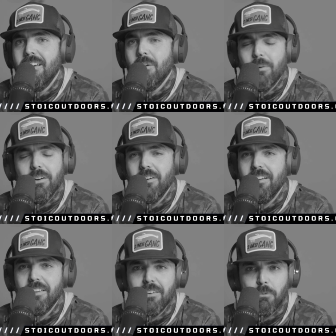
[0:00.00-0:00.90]
Well,
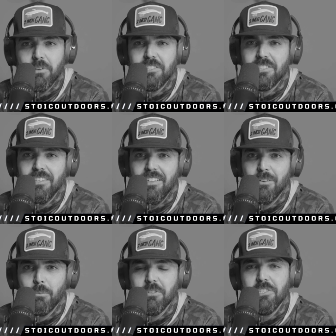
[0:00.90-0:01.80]
once uh,
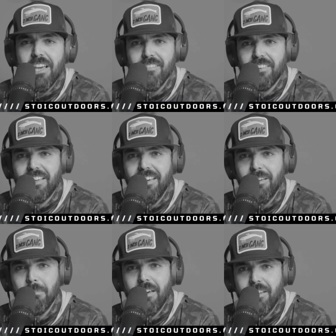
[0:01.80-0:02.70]
once you have a
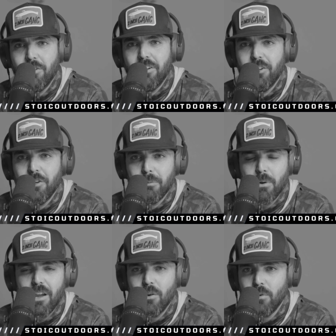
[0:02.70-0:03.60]
kid, man, your your
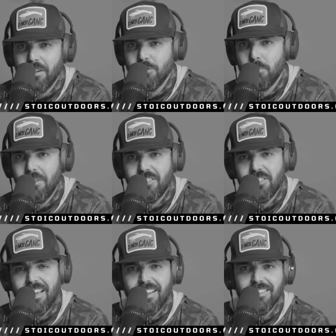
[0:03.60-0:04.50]
priorities really
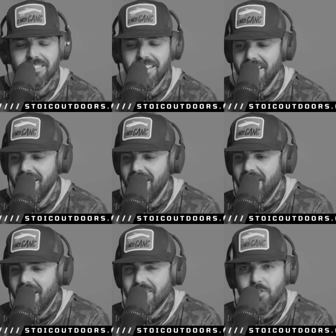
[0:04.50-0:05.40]
change.
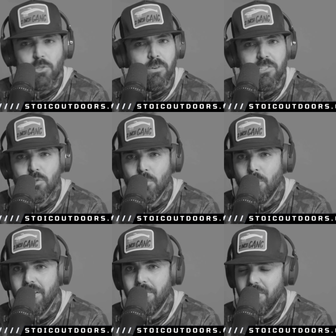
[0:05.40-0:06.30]
I still
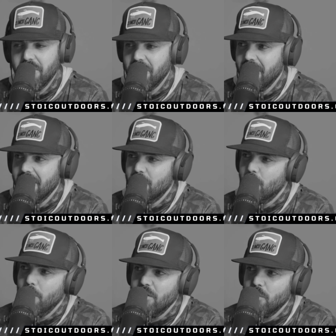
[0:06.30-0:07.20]
enjoy fishing. I
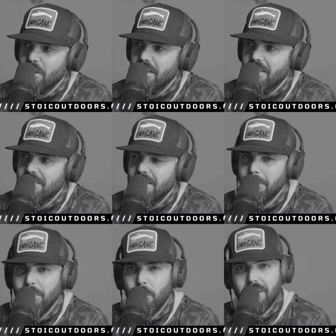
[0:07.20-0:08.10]
still enjoy hunting.
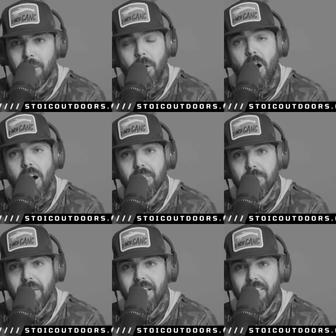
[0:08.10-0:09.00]
But when I'm off,
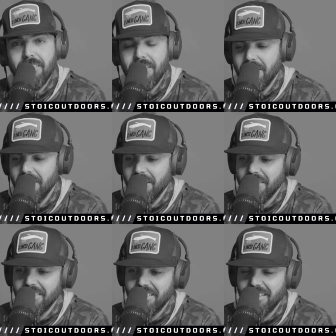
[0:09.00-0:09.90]
man,
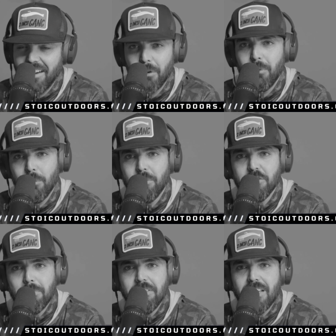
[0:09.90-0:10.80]
uh, I really want to
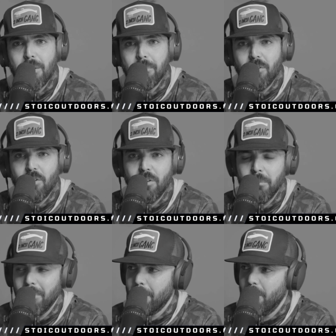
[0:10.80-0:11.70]
spend time with her
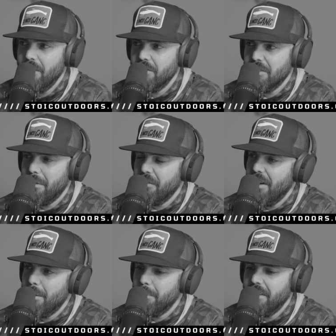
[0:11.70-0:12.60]
and my brothers and my
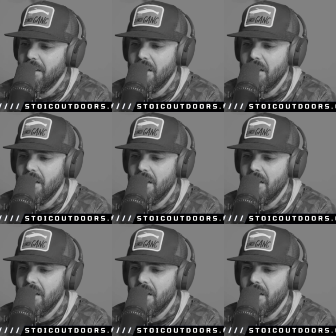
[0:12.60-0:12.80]
family.